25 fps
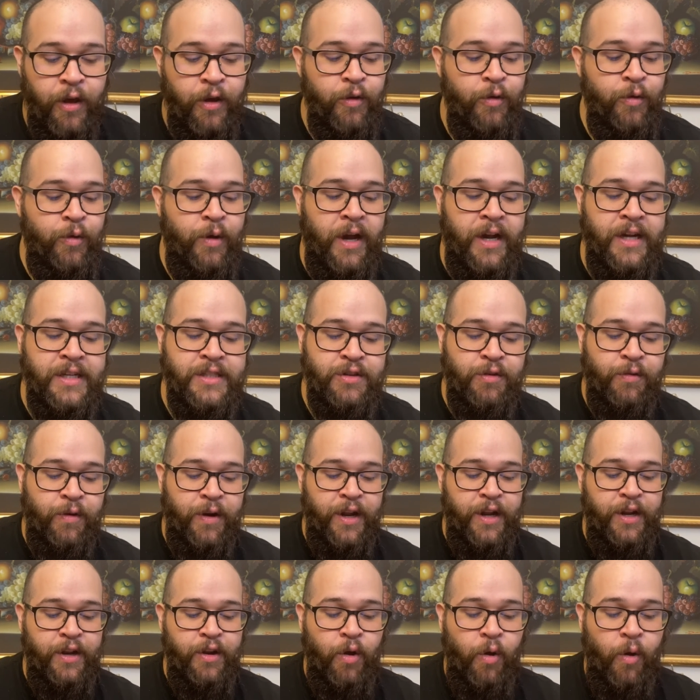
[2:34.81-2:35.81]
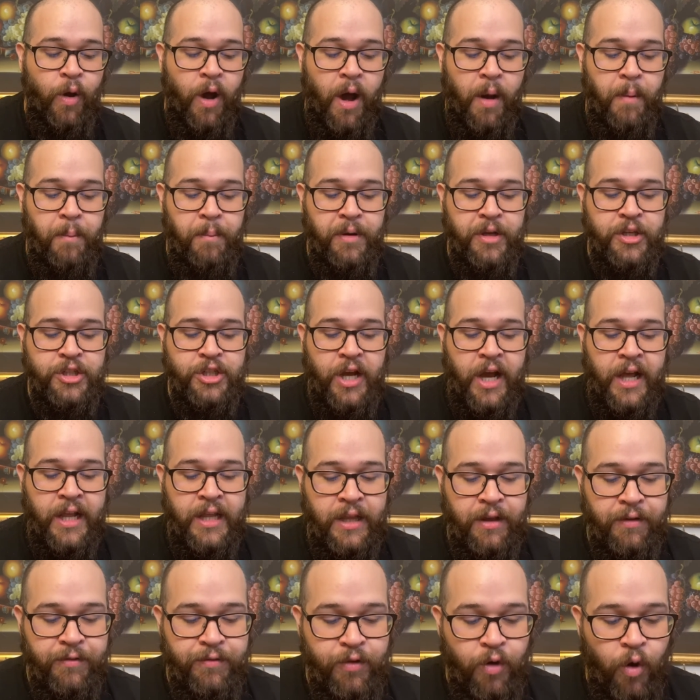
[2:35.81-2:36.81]
You guys already know how much I
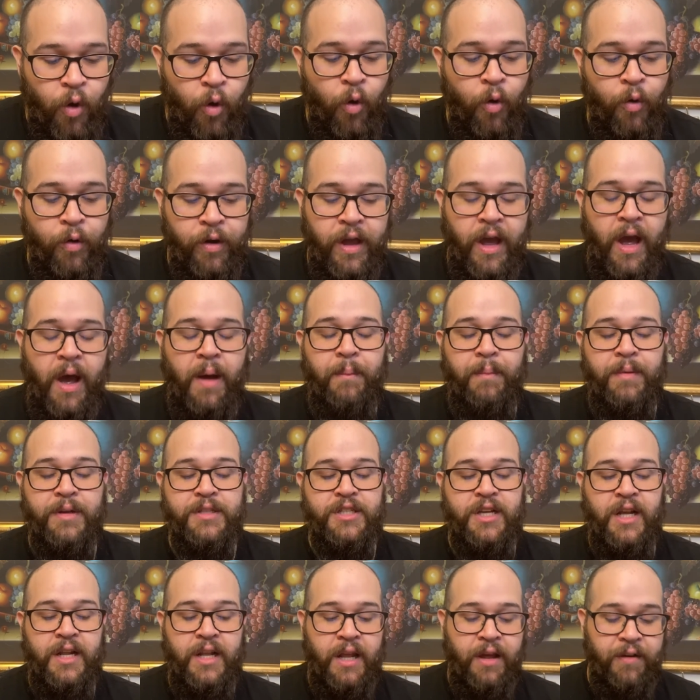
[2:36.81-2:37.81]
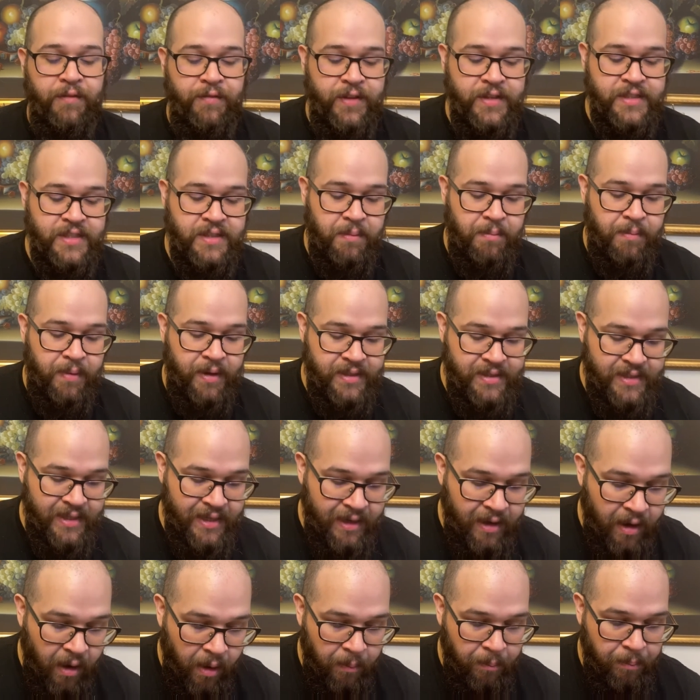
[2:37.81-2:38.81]
love Corey, how much I love this
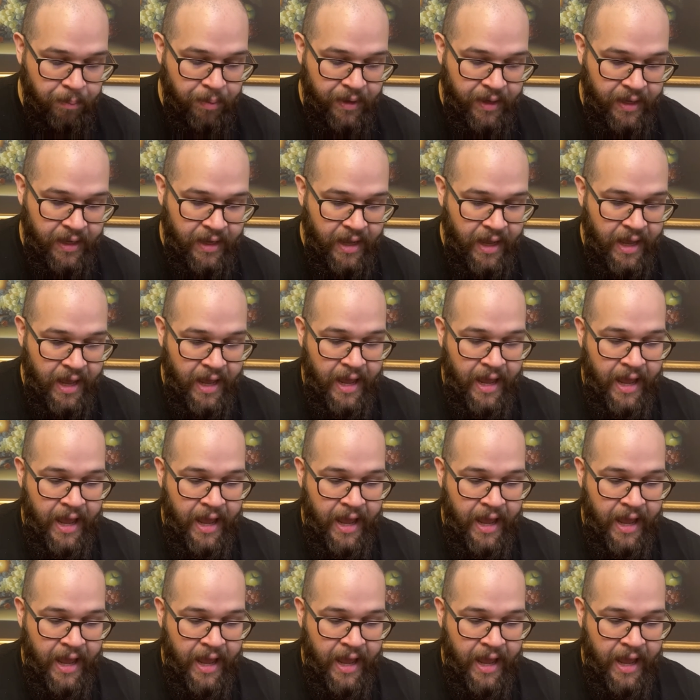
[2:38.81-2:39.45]
amazing company.